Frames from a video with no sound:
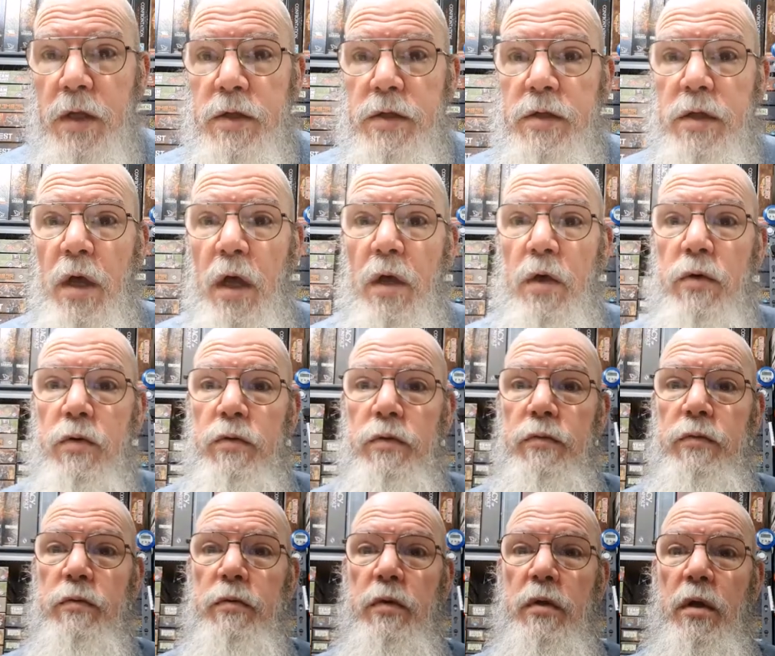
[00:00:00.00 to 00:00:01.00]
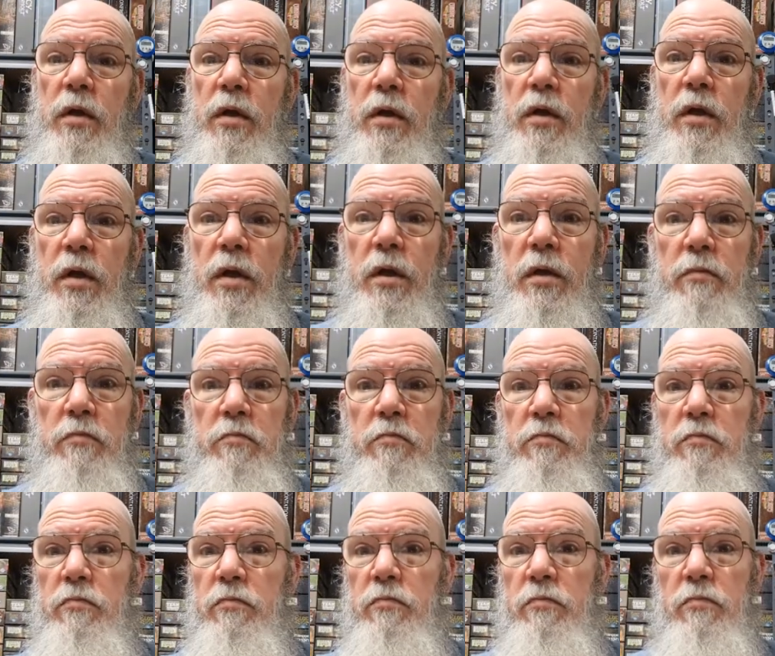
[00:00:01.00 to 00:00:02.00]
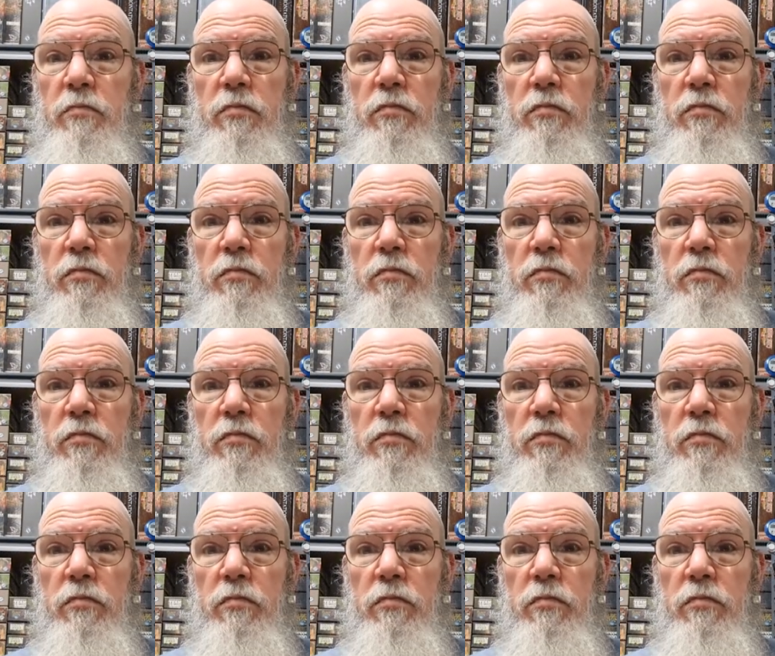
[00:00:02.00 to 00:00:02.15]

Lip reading: So I